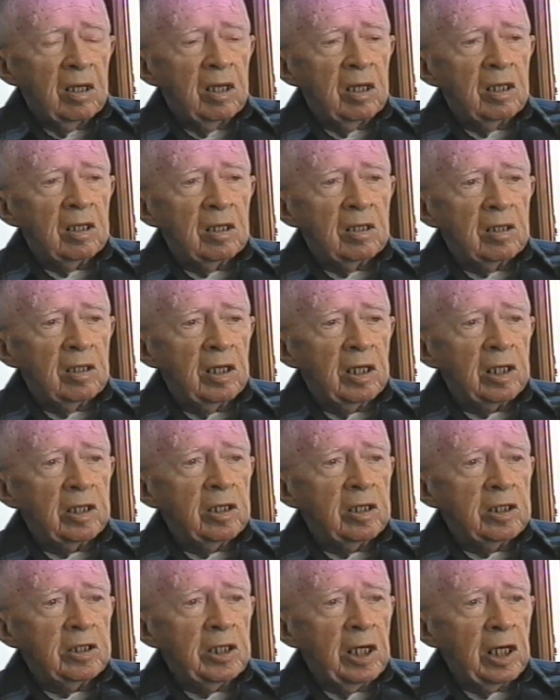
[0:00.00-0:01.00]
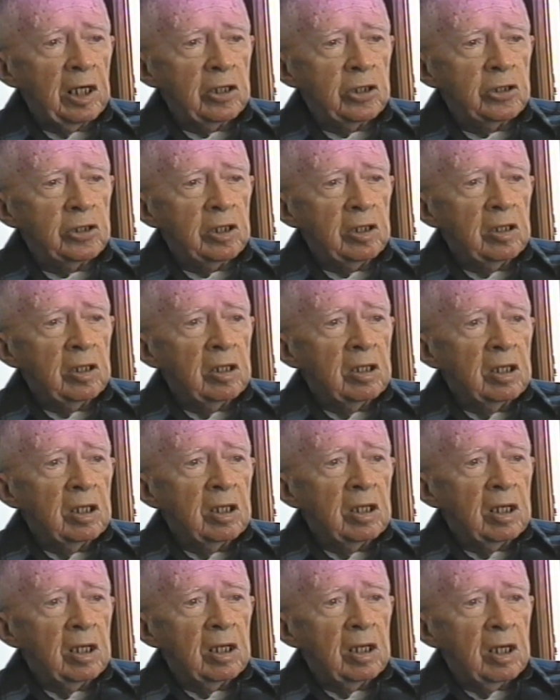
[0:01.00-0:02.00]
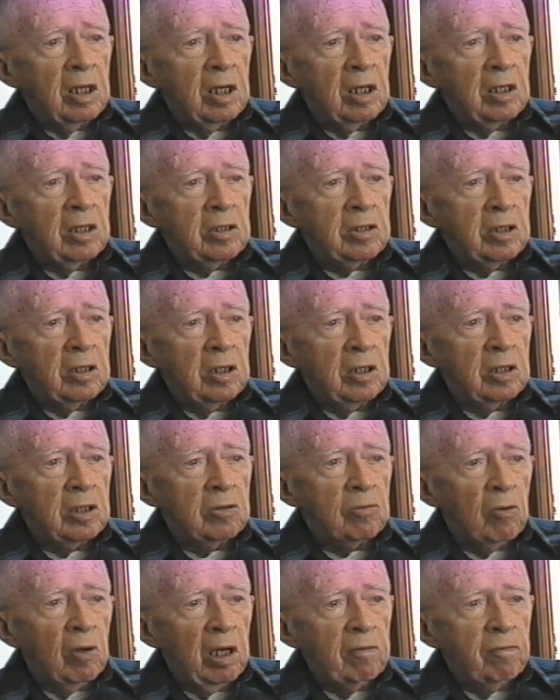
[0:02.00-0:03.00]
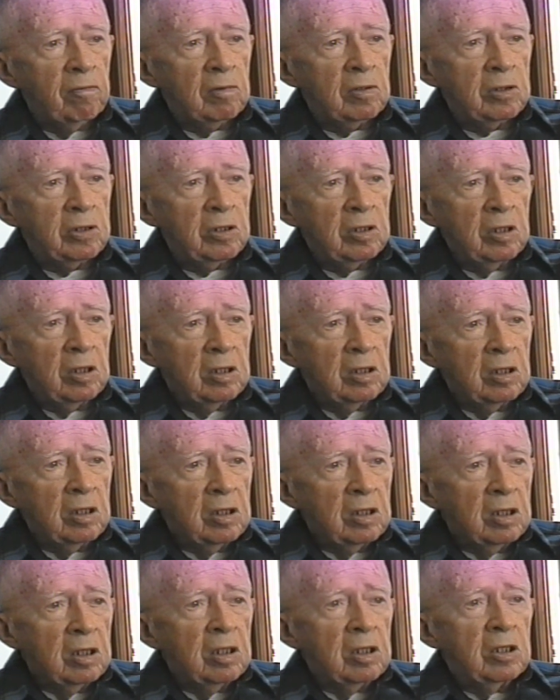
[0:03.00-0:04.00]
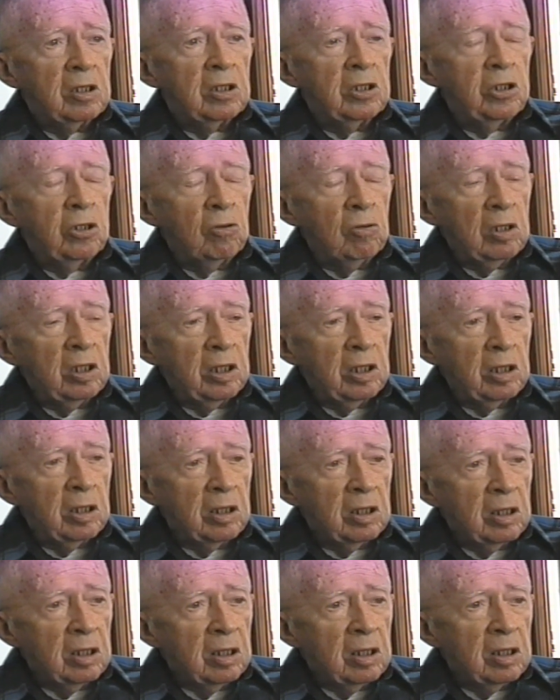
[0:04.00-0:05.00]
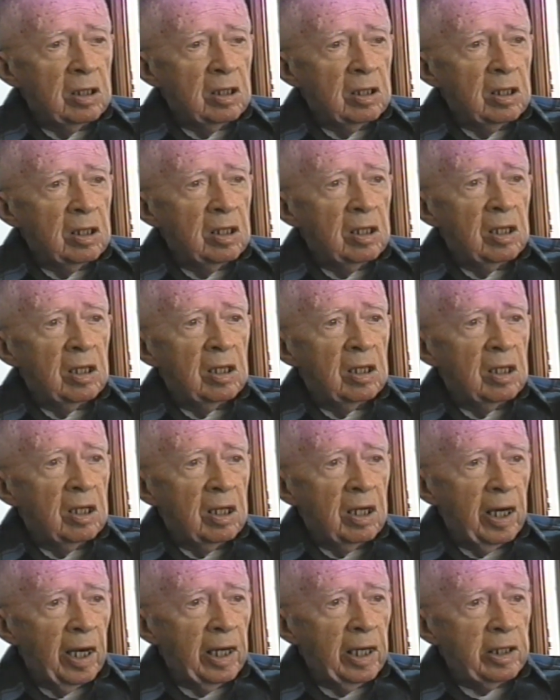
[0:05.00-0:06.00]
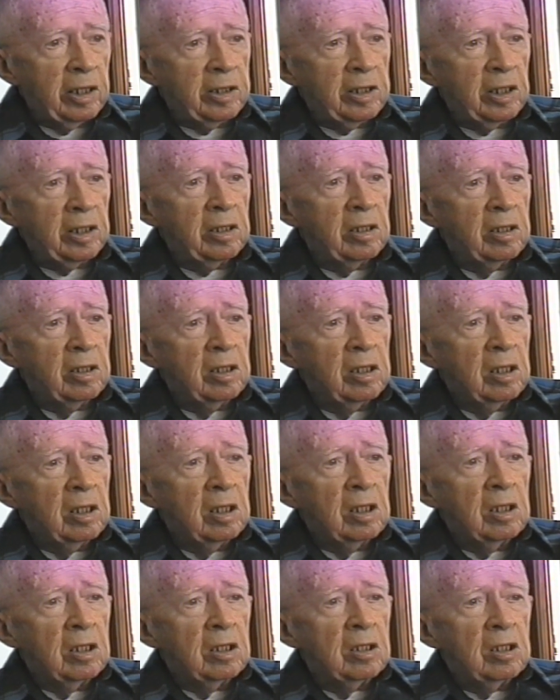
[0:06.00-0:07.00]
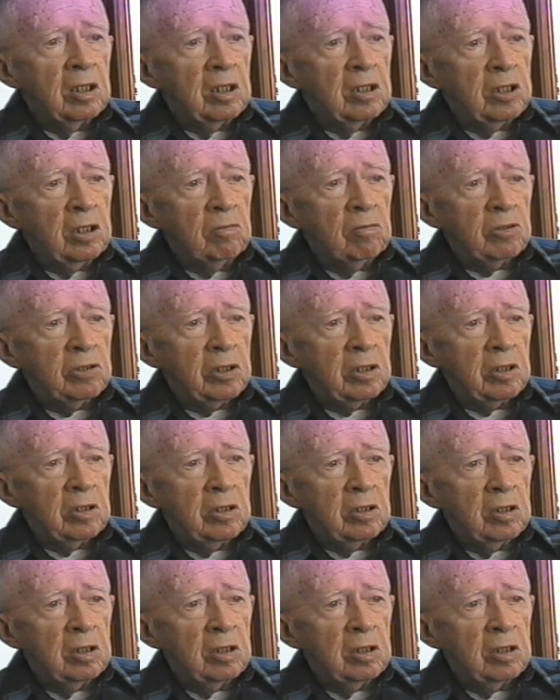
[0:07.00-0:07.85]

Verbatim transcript: in Clearwood Terrace, and his, his wife was Julia Harrington. She was a